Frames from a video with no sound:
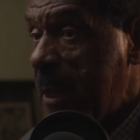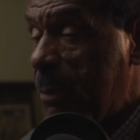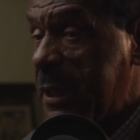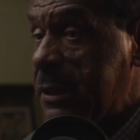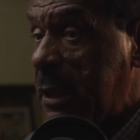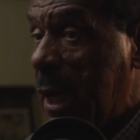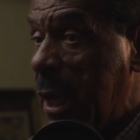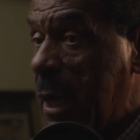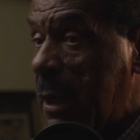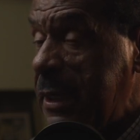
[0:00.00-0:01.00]
But
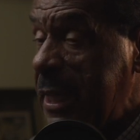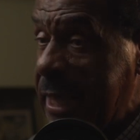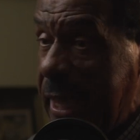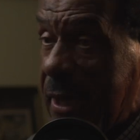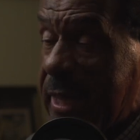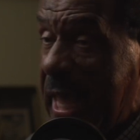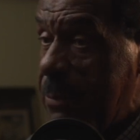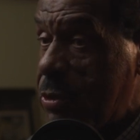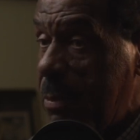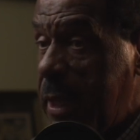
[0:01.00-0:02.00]
then Kel came
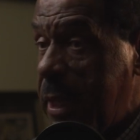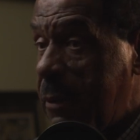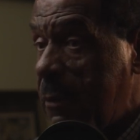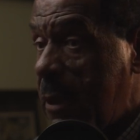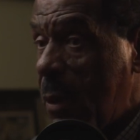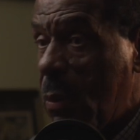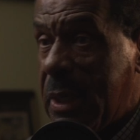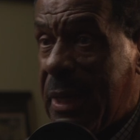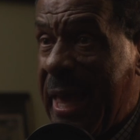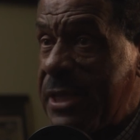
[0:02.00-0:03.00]
to me
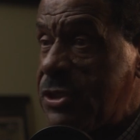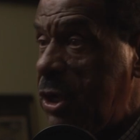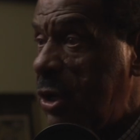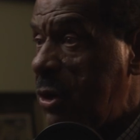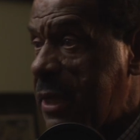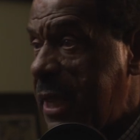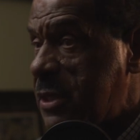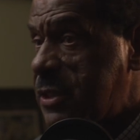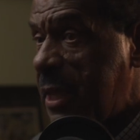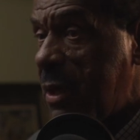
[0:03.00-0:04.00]
last year, and Kel
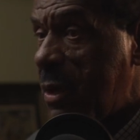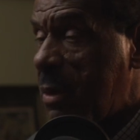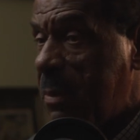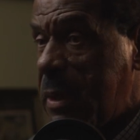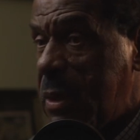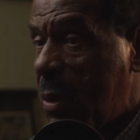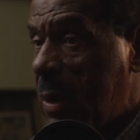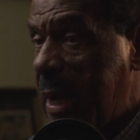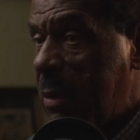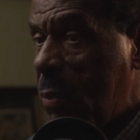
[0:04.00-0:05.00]
said, "Look,
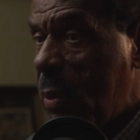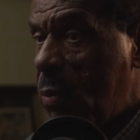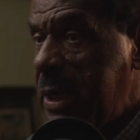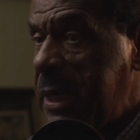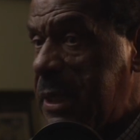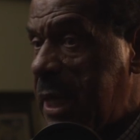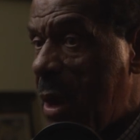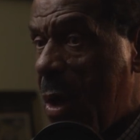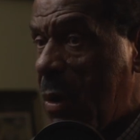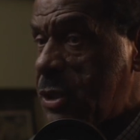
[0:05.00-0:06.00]
we need to get
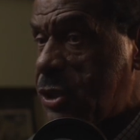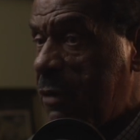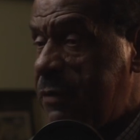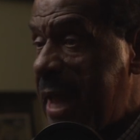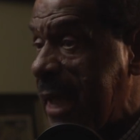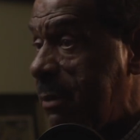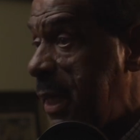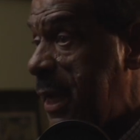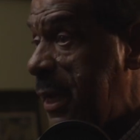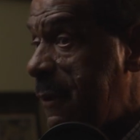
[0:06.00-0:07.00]
all this stuff
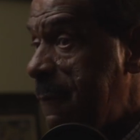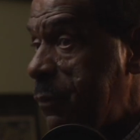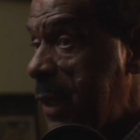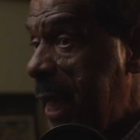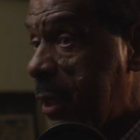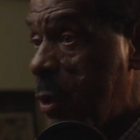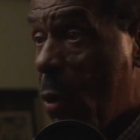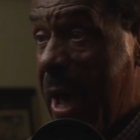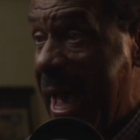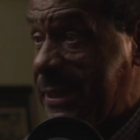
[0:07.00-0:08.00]
documented and go
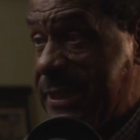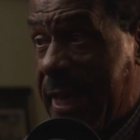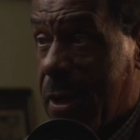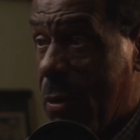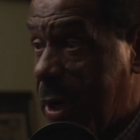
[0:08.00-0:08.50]
high tech on